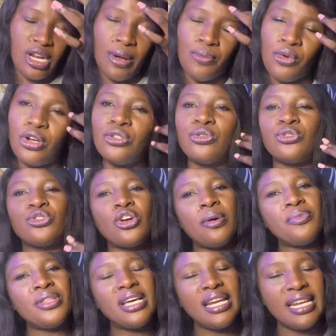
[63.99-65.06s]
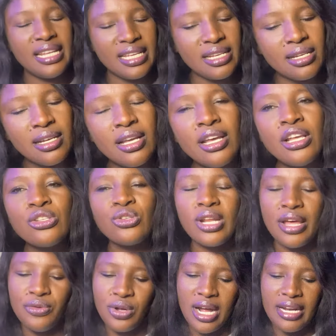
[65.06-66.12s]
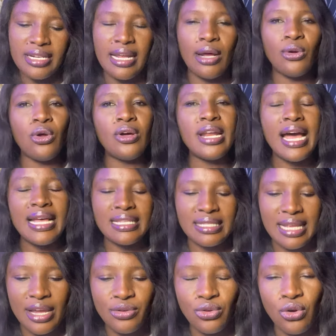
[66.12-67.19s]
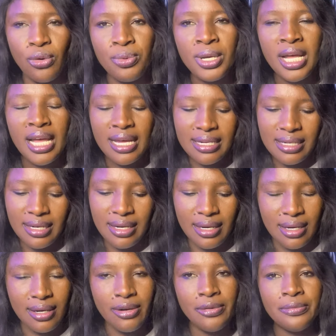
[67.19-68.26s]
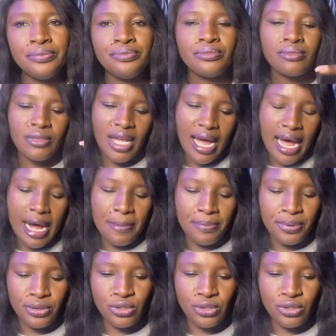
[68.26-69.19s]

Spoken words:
I'm going to drop the link so that you can download and sign up the app.